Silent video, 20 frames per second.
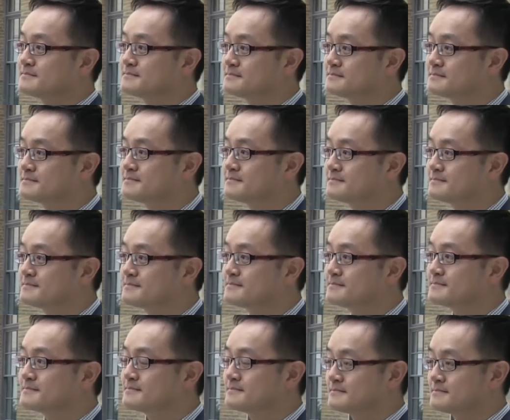
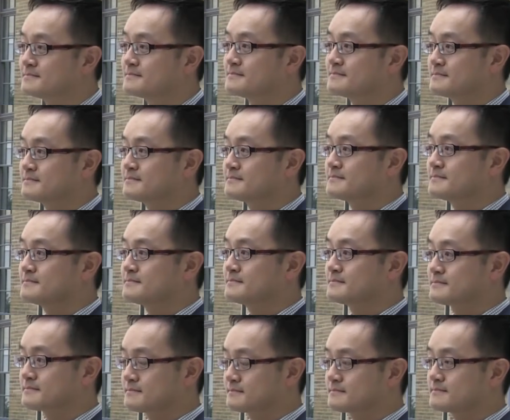
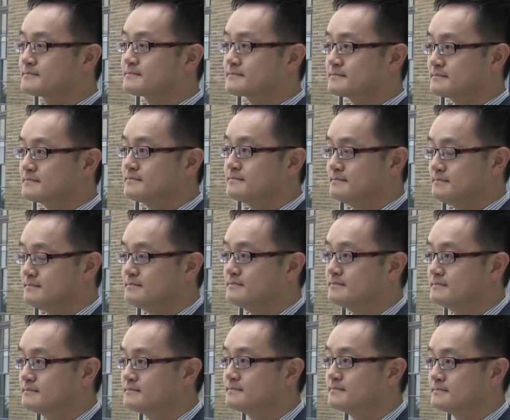
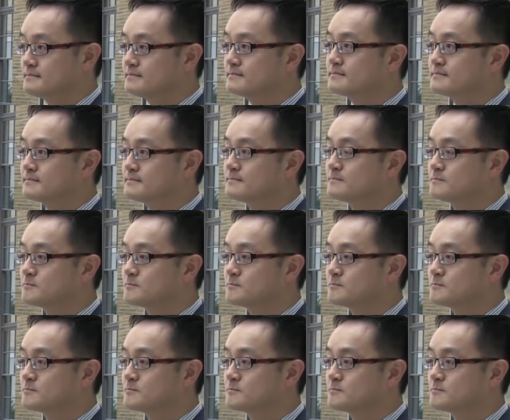This person isn't speaking.